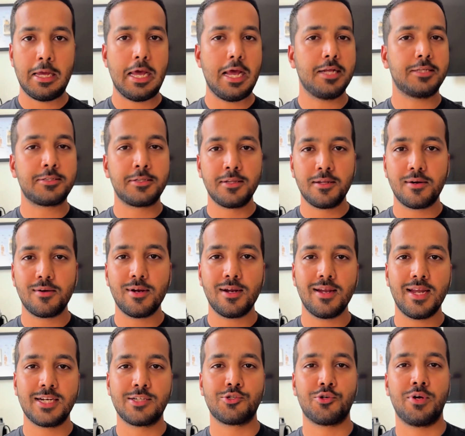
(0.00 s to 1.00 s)
It's literally
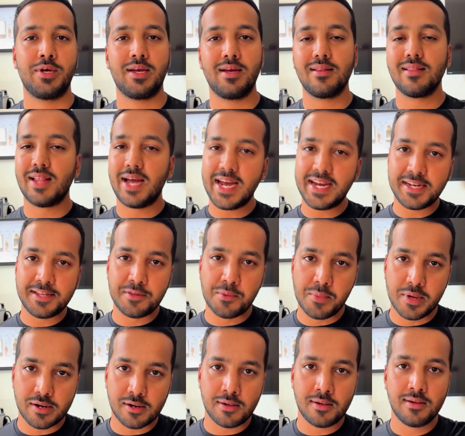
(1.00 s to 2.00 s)
like drawing a line in the
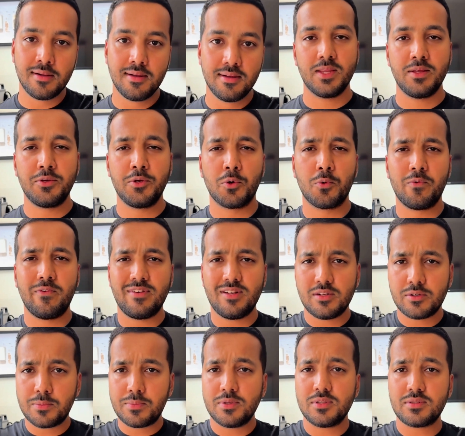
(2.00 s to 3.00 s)
middle, your
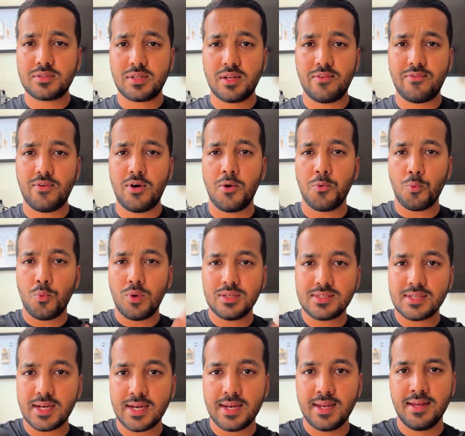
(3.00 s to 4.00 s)
vulnerable stuff on one
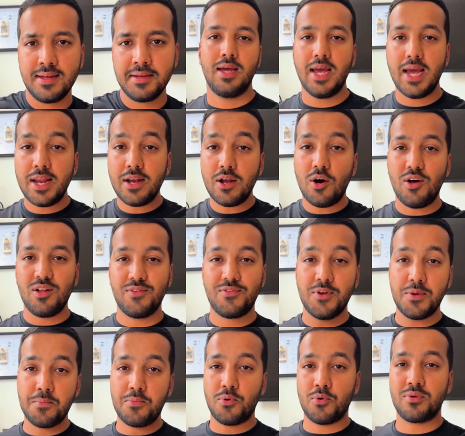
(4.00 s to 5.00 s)
side, and all of your
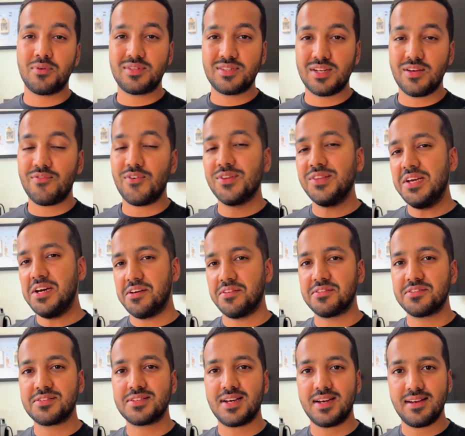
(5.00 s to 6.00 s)
important stuff on the
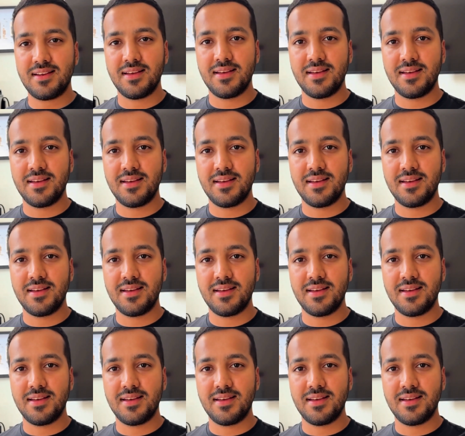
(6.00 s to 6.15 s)
other side.